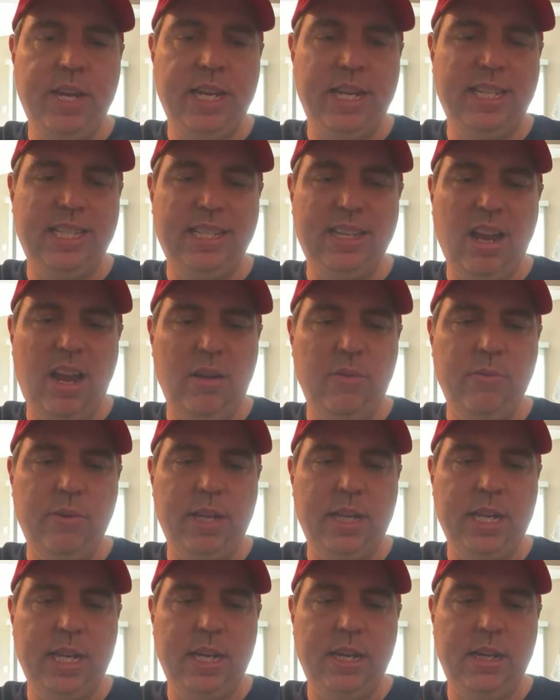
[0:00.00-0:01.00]
it's not
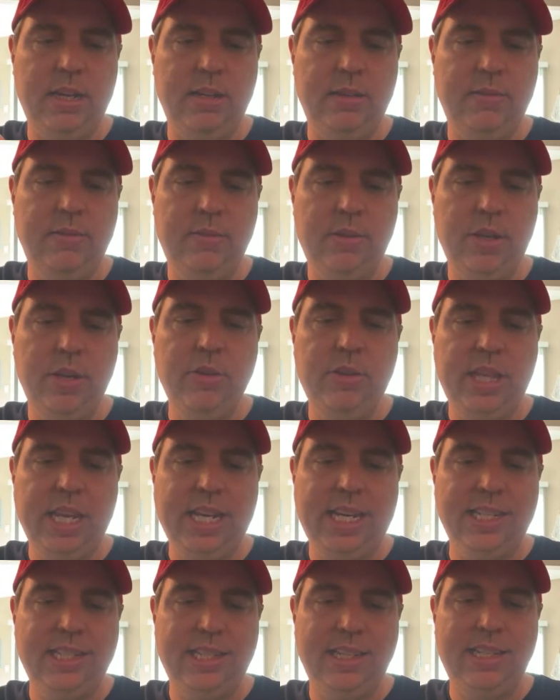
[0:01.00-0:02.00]
really you
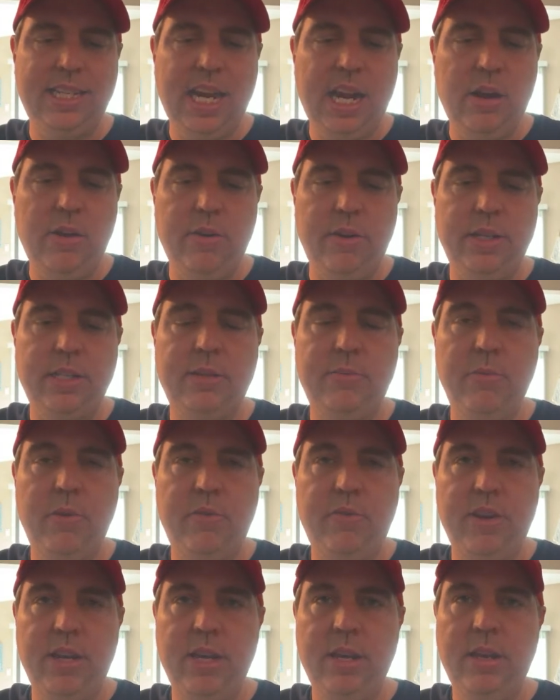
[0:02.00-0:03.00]
think it's a terrorist
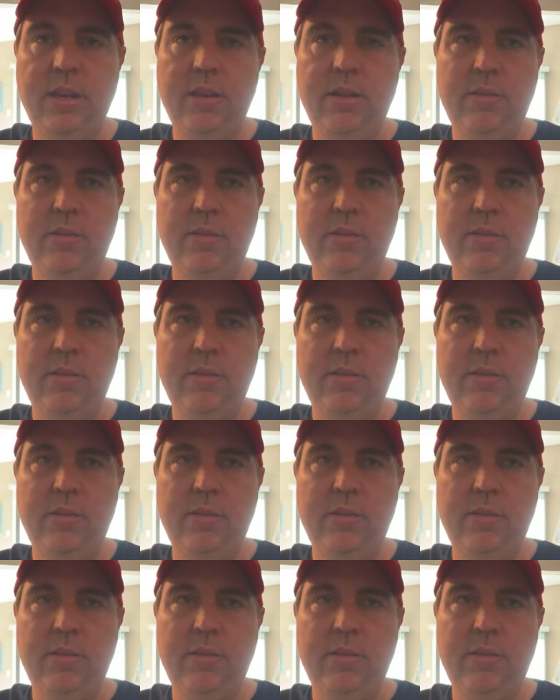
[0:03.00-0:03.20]
movie,